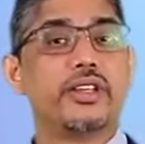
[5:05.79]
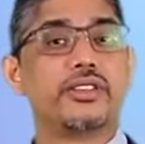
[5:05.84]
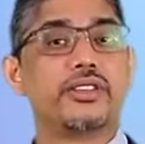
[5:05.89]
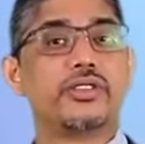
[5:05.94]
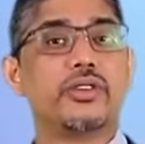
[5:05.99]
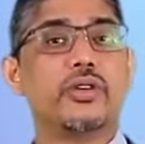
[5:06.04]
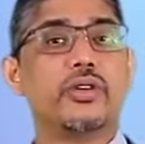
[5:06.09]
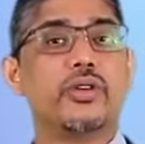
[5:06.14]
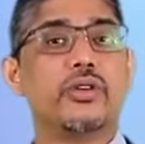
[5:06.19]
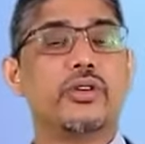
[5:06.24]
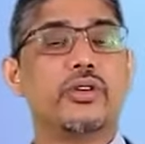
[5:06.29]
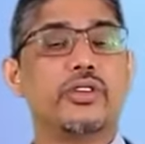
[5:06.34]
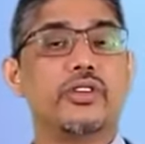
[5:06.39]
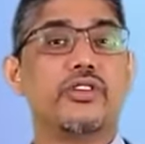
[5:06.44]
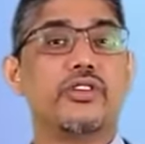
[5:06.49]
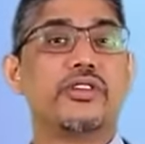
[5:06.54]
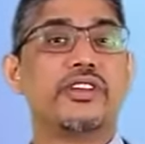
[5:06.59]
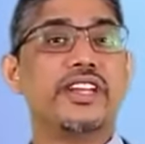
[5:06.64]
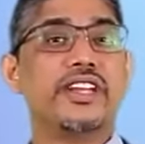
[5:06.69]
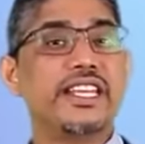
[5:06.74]
So
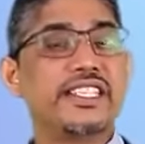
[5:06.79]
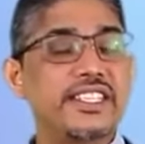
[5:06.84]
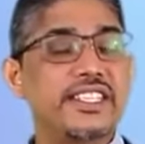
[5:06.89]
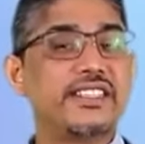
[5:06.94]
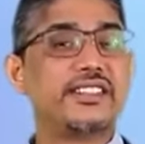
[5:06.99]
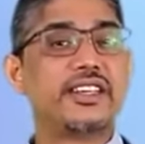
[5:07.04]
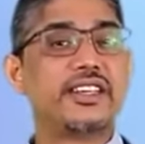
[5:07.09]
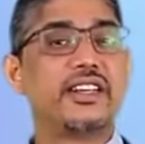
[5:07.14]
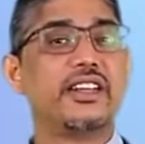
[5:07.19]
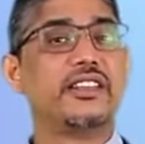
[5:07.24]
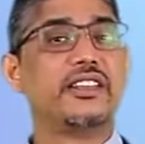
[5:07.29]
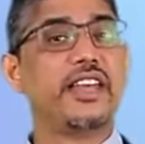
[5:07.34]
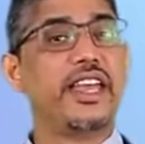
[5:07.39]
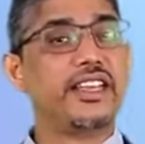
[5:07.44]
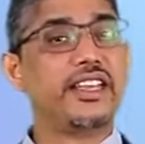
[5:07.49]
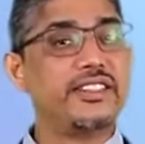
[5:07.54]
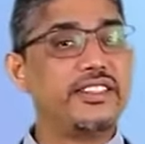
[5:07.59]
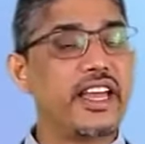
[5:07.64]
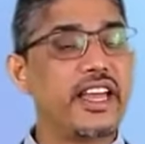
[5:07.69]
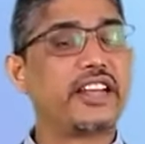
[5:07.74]
not necessarily the
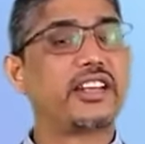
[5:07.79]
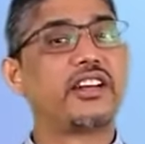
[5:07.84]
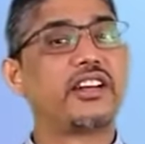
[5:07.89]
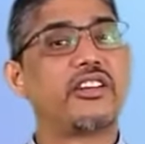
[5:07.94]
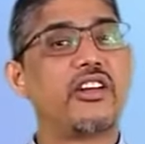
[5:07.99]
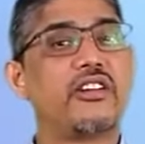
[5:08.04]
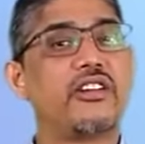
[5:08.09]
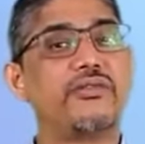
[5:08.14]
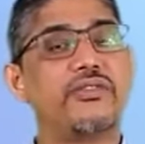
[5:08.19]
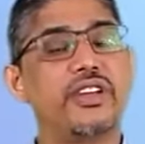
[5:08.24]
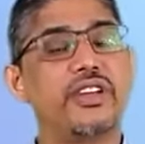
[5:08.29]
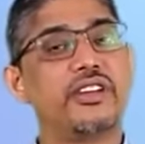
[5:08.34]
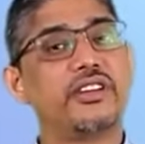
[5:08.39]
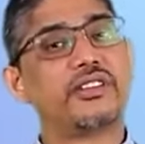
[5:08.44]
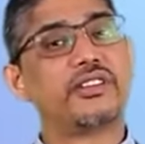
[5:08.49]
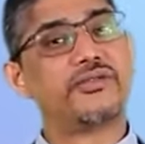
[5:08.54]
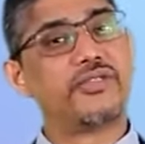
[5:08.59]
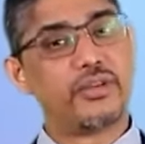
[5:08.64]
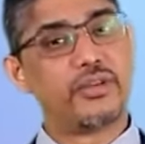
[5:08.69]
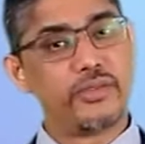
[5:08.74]
exact raw figures
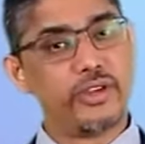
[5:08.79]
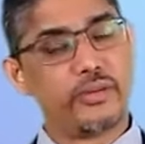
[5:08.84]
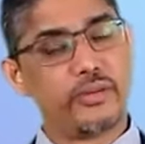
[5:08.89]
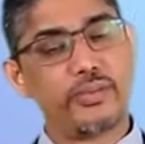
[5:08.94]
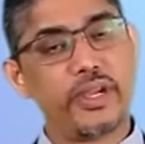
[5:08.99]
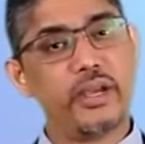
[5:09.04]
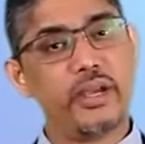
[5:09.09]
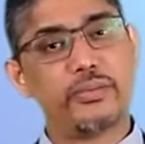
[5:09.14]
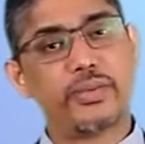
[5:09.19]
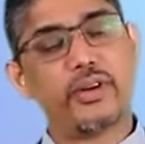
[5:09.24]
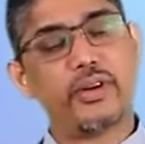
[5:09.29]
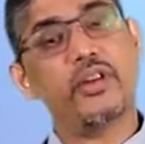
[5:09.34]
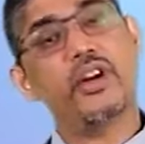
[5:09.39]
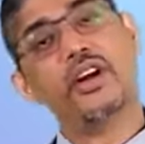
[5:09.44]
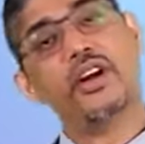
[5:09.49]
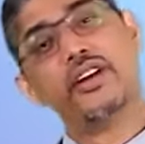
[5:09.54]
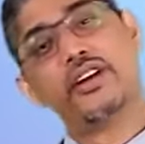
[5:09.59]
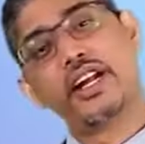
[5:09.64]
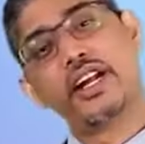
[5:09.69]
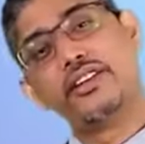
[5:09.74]
from your paper,
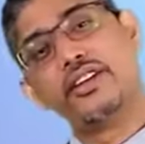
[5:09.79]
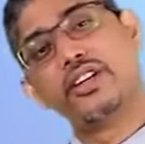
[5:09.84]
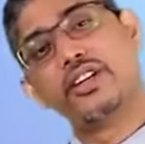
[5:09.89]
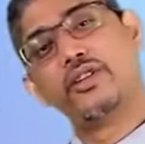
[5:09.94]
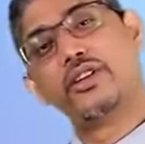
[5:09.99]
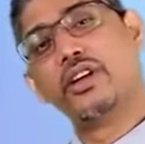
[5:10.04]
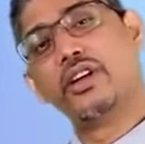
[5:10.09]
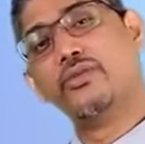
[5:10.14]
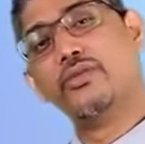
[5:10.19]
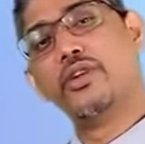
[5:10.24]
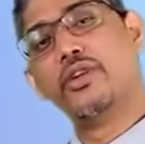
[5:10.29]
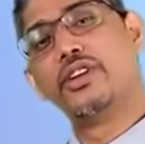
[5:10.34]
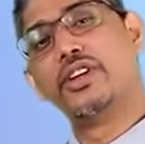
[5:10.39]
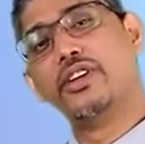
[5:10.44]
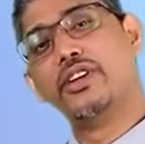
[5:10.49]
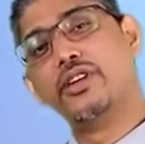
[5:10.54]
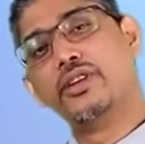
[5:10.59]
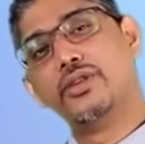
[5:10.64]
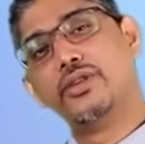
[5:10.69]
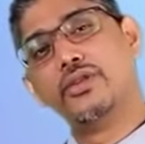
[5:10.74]
rather you convert
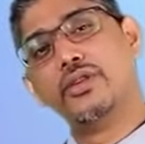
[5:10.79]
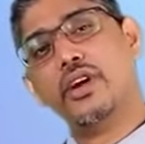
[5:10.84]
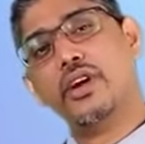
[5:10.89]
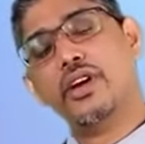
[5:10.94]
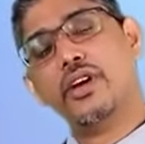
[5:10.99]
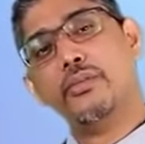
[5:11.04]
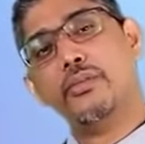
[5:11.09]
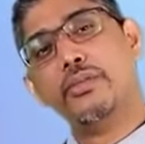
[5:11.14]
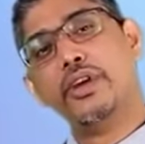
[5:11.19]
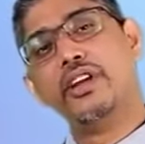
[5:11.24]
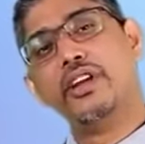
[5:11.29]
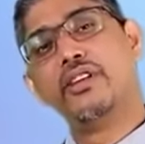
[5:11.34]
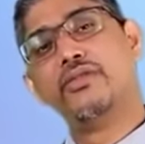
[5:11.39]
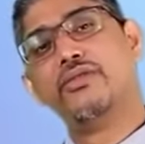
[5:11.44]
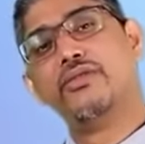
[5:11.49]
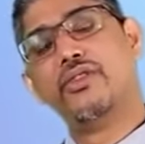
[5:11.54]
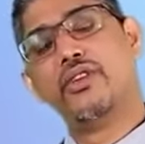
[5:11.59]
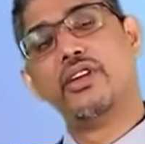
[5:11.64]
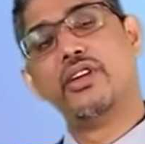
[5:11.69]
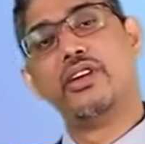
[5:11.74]
into
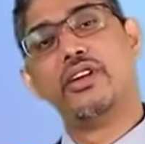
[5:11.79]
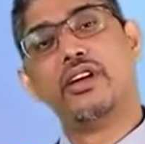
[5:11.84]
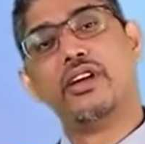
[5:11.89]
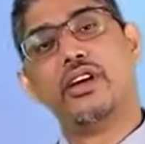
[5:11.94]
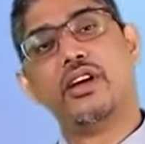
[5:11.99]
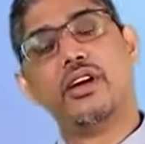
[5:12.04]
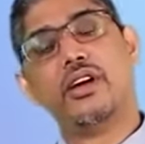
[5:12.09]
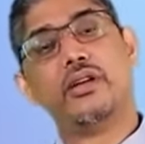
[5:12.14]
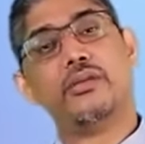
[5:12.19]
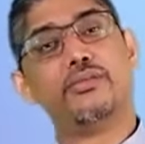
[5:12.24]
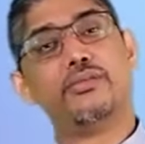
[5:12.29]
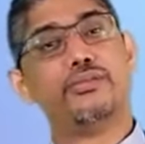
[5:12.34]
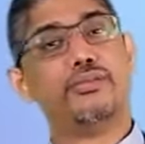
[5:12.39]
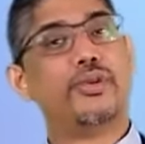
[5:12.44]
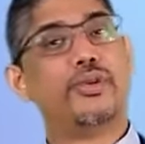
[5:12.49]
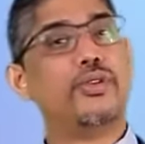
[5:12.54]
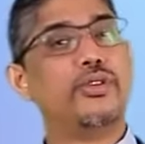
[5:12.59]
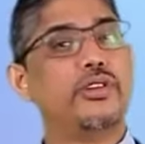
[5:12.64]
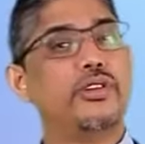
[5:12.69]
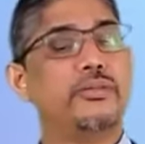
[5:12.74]
meaningful
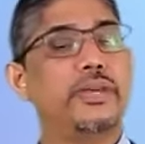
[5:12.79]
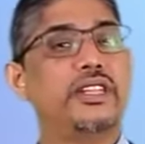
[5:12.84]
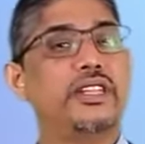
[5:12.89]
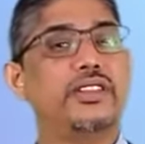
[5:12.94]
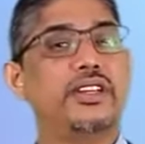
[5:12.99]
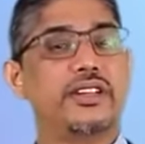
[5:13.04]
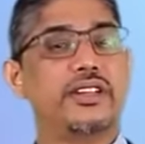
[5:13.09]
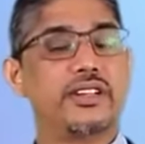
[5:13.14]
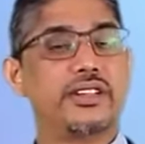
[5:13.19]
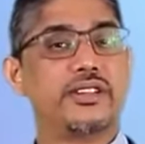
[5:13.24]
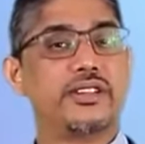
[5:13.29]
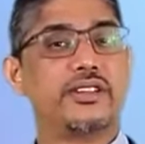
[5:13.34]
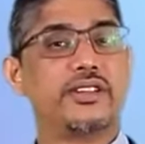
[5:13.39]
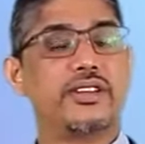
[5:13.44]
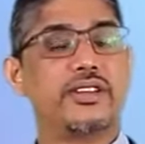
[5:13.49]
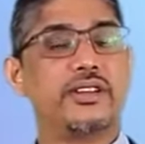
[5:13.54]
pooled methods.